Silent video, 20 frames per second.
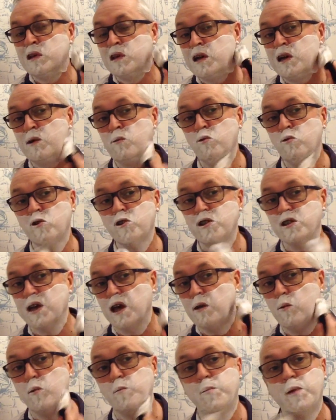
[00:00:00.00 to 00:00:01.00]
Now, I would
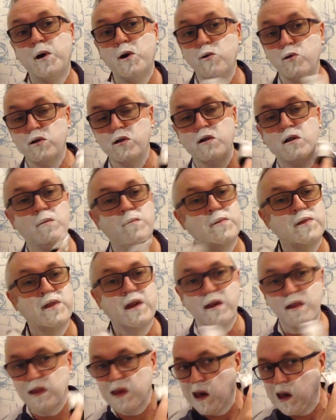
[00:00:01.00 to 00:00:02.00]
say with both of them
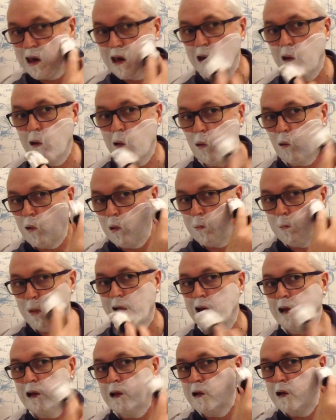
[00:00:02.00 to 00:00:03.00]
that they
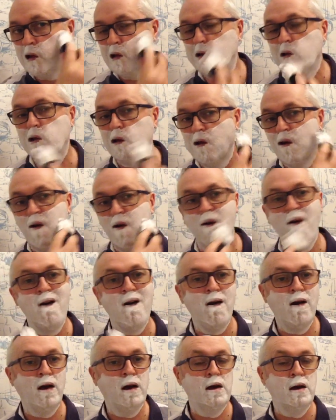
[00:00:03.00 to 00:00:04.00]
remain
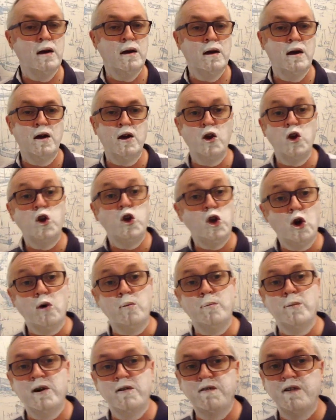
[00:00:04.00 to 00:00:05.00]

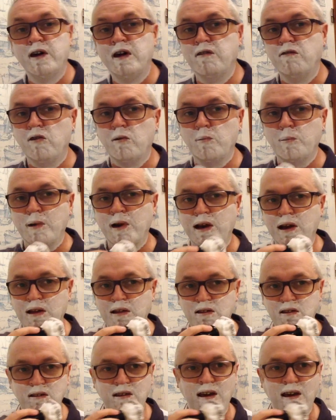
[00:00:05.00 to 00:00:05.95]
not my favourite blades.